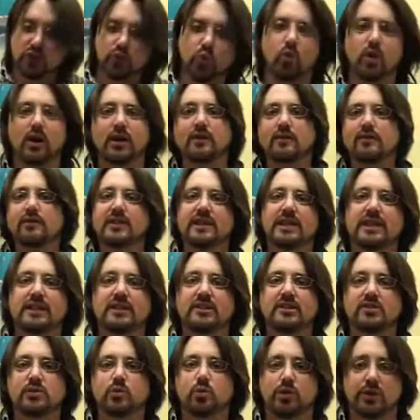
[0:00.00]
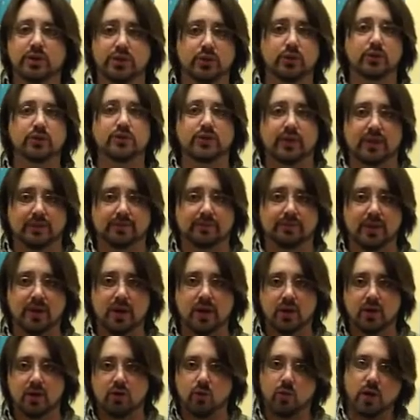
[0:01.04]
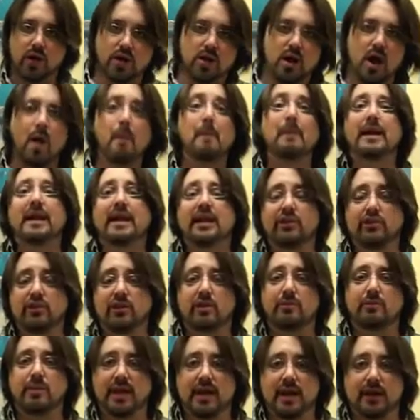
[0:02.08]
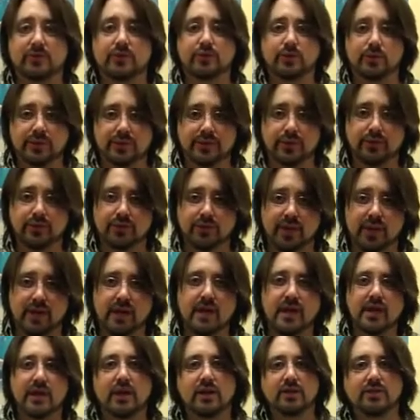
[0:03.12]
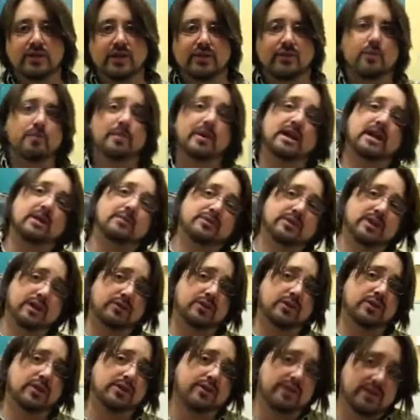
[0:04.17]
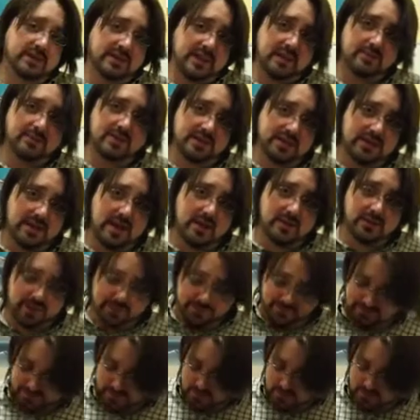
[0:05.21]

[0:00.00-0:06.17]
one of these we're using, or what combination of pickups we're using, because different pickups give you different types of sound.